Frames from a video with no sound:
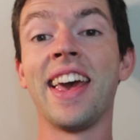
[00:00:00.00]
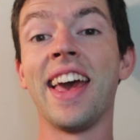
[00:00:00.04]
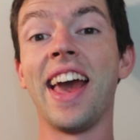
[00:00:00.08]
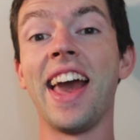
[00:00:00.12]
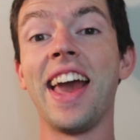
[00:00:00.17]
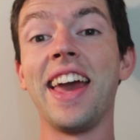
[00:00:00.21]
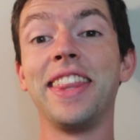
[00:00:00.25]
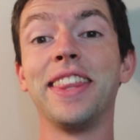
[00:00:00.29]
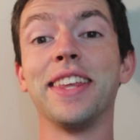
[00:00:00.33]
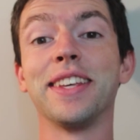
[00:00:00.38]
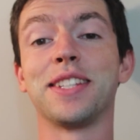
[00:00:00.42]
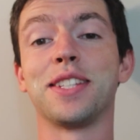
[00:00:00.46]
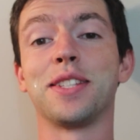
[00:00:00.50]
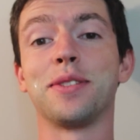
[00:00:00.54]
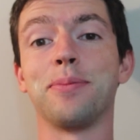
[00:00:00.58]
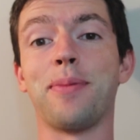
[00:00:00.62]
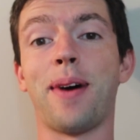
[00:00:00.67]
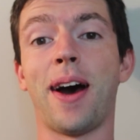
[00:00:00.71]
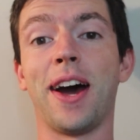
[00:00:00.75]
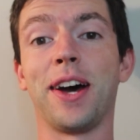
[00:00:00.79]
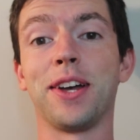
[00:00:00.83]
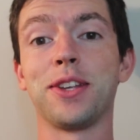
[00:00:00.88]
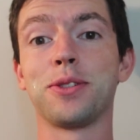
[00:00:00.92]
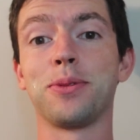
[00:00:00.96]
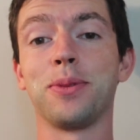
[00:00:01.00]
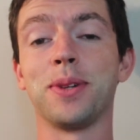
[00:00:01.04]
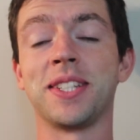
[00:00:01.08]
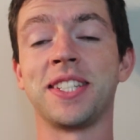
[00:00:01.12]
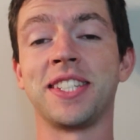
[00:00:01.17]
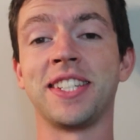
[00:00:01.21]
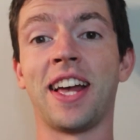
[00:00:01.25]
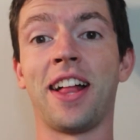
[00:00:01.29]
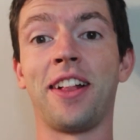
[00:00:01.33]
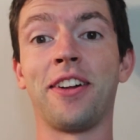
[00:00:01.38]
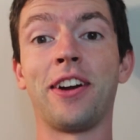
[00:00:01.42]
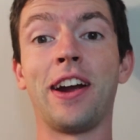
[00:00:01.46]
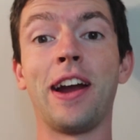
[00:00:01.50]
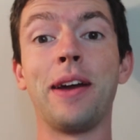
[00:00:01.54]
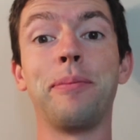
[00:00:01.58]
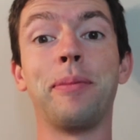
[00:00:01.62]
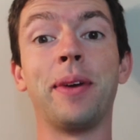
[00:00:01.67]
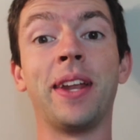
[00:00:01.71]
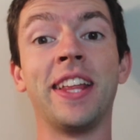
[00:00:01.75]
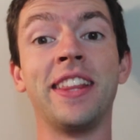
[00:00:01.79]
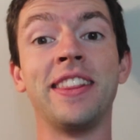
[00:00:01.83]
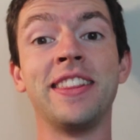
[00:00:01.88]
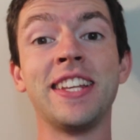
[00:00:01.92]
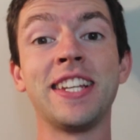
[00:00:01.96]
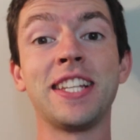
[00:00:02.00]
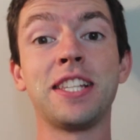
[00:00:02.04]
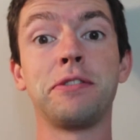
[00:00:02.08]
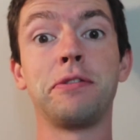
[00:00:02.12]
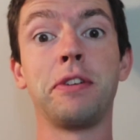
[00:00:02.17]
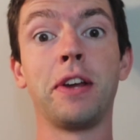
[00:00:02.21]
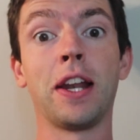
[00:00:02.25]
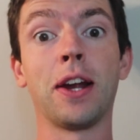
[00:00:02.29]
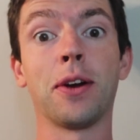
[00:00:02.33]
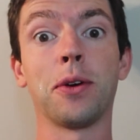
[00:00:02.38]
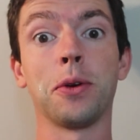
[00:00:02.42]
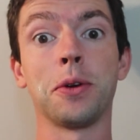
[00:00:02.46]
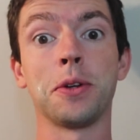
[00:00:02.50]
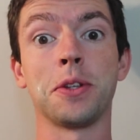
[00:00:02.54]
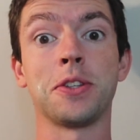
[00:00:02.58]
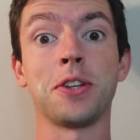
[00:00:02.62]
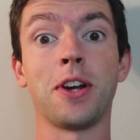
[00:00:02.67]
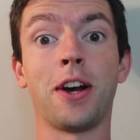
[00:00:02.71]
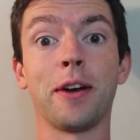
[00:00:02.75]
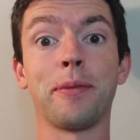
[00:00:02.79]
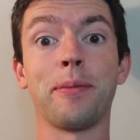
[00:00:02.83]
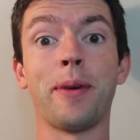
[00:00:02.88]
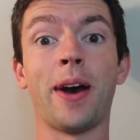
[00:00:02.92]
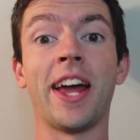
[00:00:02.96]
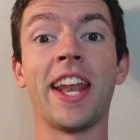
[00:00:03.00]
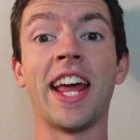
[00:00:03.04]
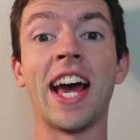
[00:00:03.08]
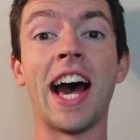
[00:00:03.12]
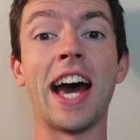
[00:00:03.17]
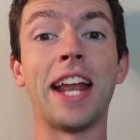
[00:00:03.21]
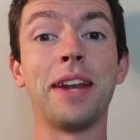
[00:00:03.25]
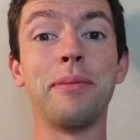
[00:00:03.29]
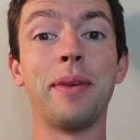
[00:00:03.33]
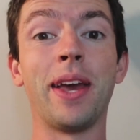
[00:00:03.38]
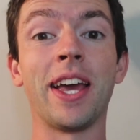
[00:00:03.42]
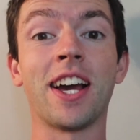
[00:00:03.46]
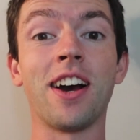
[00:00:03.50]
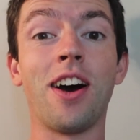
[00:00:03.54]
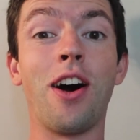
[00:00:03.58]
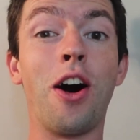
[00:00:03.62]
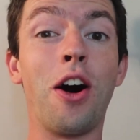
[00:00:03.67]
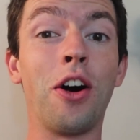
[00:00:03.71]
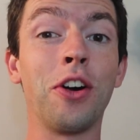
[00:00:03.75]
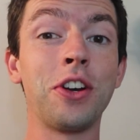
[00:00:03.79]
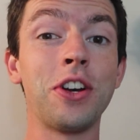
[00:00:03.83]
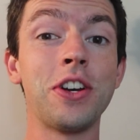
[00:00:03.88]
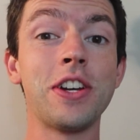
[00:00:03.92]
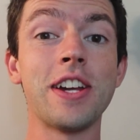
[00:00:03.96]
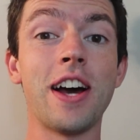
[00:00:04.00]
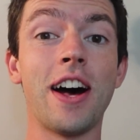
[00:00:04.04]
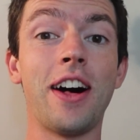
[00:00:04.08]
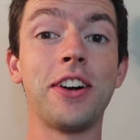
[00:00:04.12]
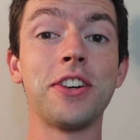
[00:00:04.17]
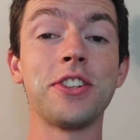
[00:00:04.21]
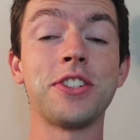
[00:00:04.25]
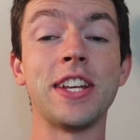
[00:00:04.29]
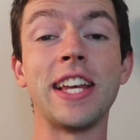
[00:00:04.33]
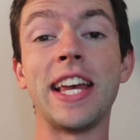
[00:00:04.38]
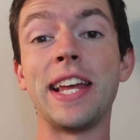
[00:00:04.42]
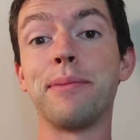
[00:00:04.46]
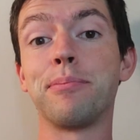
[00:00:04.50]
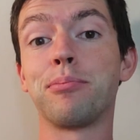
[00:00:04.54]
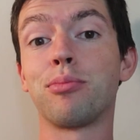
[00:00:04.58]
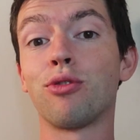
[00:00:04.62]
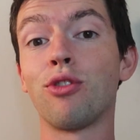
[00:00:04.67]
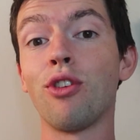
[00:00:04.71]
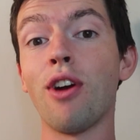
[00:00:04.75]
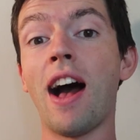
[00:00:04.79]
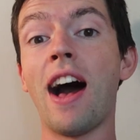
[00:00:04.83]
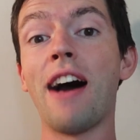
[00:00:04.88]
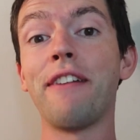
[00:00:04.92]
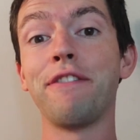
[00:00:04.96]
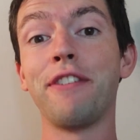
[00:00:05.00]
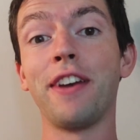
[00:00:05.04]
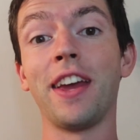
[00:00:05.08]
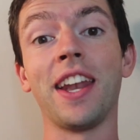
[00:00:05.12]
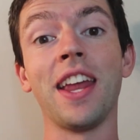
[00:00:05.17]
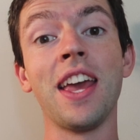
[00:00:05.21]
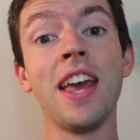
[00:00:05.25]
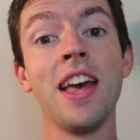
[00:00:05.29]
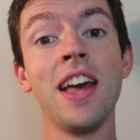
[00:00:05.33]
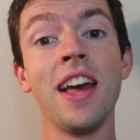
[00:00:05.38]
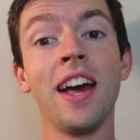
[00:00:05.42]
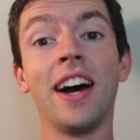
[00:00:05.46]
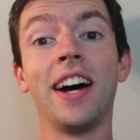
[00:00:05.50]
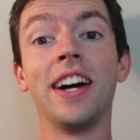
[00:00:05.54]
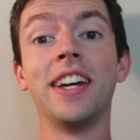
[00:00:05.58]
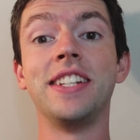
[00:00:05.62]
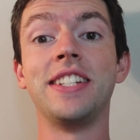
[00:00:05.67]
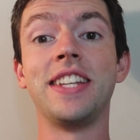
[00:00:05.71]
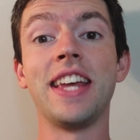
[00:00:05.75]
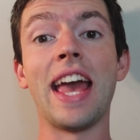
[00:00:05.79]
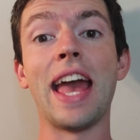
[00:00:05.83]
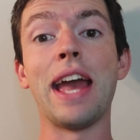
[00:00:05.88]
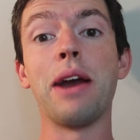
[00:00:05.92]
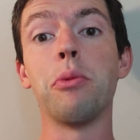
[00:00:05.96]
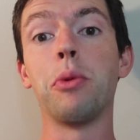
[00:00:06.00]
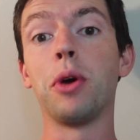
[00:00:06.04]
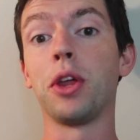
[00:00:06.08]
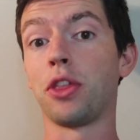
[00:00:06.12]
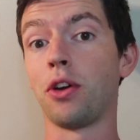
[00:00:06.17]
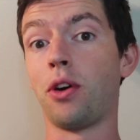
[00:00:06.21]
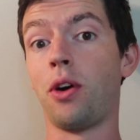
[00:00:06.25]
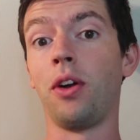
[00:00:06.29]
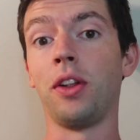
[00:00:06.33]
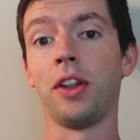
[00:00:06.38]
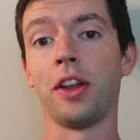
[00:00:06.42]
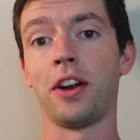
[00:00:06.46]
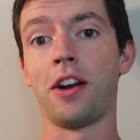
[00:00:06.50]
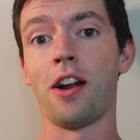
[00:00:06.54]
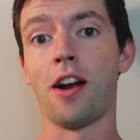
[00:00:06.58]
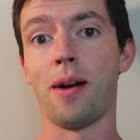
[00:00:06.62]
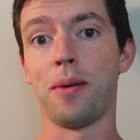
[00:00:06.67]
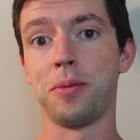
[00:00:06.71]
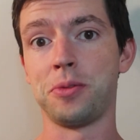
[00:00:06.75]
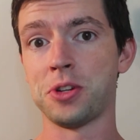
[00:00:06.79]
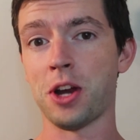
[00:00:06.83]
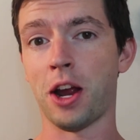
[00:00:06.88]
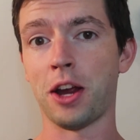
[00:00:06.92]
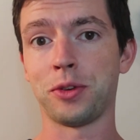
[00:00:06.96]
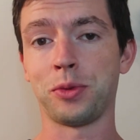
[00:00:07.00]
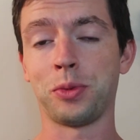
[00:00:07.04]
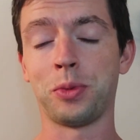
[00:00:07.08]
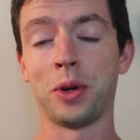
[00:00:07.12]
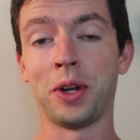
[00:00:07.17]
Hey, this is Miles with SellerAmp, and in this video, we're going to talk about how to make $100 in profit a day with online arbitrage.